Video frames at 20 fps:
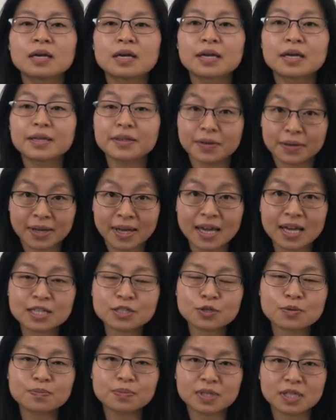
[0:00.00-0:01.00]
In the case
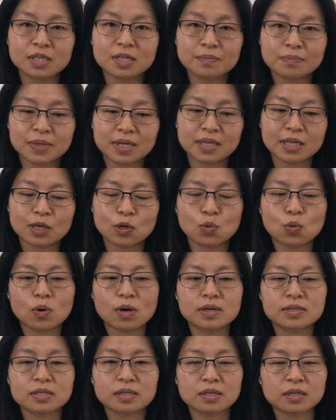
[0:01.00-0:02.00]
of Bleeding Bit, it
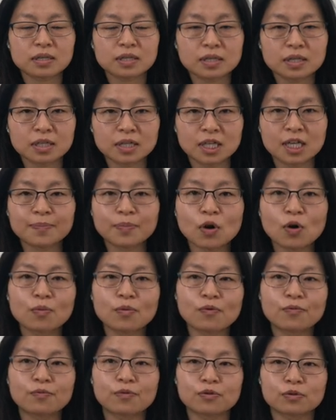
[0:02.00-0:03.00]
was a heap
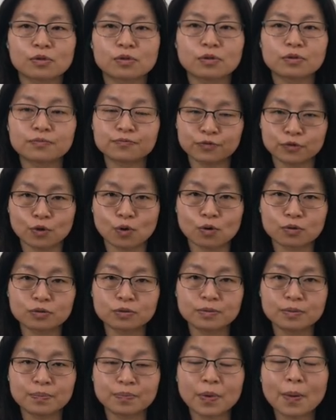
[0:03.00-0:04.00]
overflow,
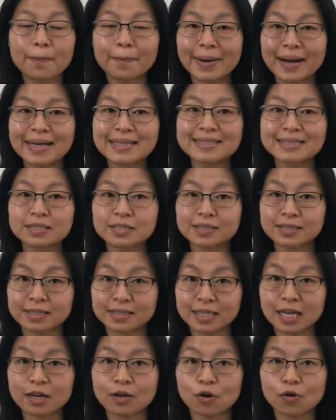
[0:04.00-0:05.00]
but mine is a
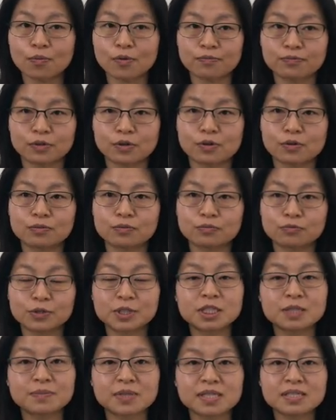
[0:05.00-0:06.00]
stack overflow,
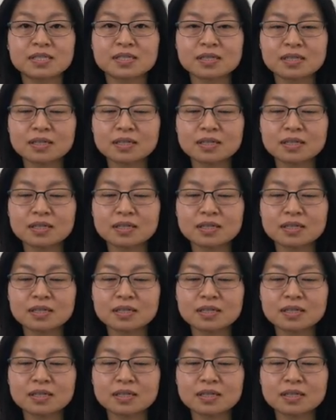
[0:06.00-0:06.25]
which means